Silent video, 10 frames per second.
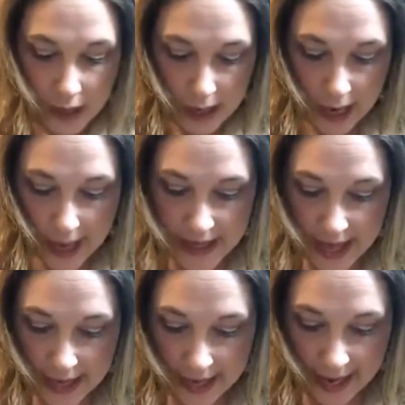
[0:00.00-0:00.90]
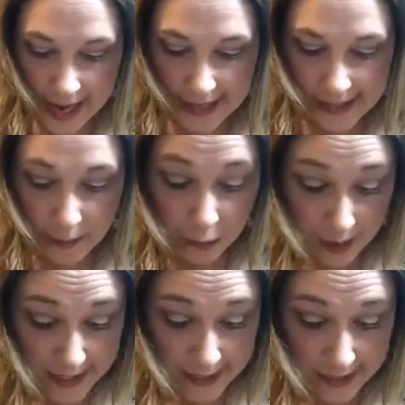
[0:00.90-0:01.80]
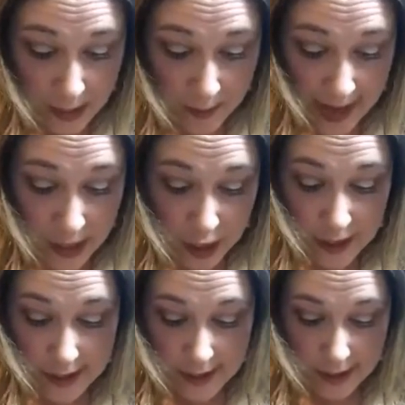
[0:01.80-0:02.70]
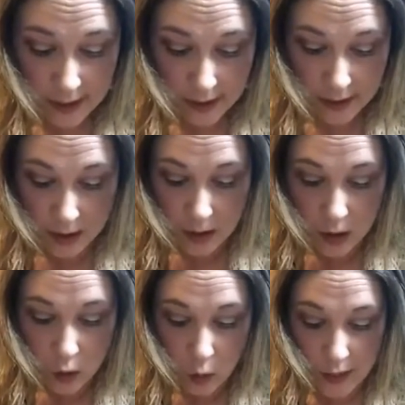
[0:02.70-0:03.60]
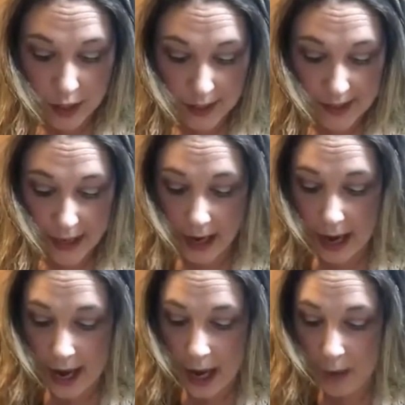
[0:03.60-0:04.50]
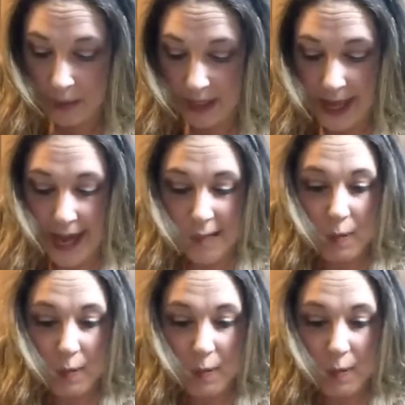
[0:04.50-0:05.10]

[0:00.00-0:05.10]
And then it has the bracelet that matches, which is a clasp